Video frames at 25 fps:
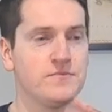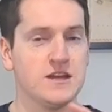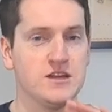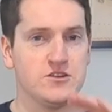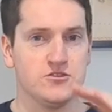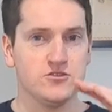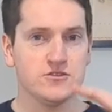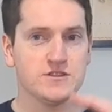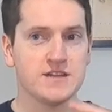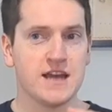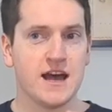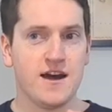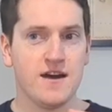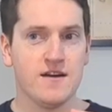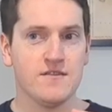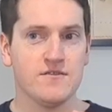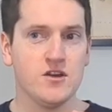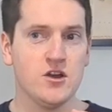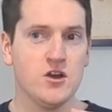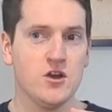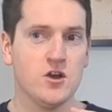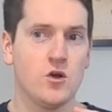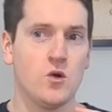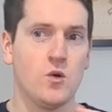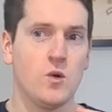it does
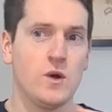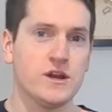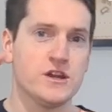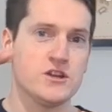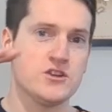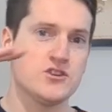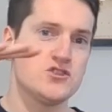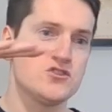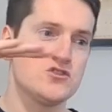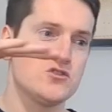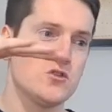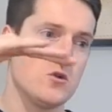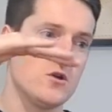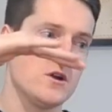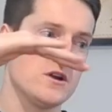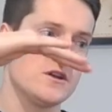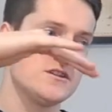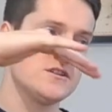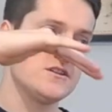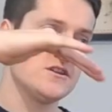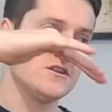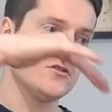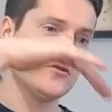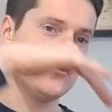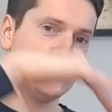have quite a
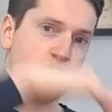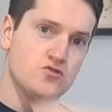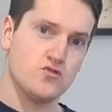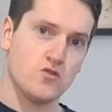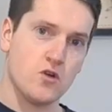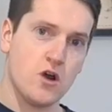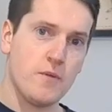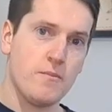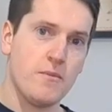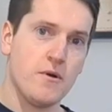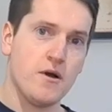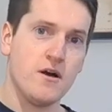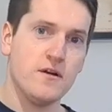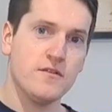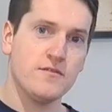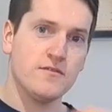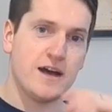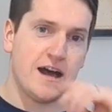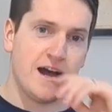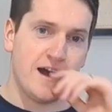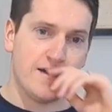short drop off.